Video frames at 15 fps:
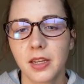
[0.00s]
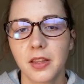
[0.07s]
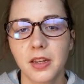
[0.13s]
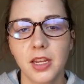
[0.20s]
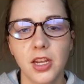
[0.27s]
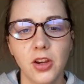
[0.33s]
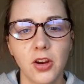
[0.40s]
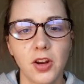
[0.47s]
and
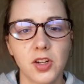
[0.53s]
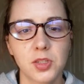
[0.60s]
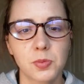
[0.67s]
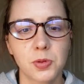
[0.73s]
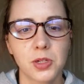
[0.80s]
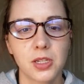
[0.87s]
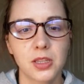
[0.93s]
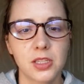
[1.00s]
then here I just
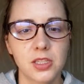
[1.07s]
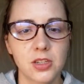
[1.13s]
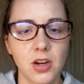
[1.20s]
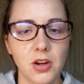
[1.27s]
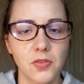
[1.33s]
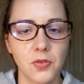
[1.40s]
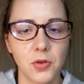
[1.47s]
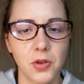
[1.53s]
put in the
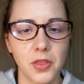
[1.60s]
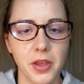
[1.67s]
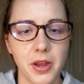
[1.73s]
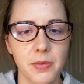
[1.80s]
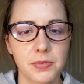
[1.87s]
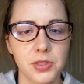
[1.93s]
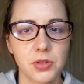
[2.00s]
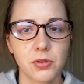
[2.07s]
song for
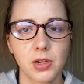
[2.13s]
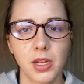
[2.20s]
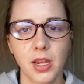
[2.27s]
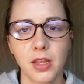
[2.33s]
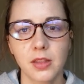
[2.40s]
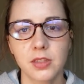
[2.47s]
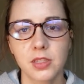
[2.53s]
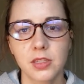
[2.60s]
them. So
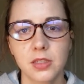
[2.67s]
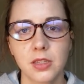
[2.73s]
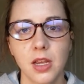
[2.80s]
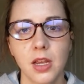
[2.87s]
again, this is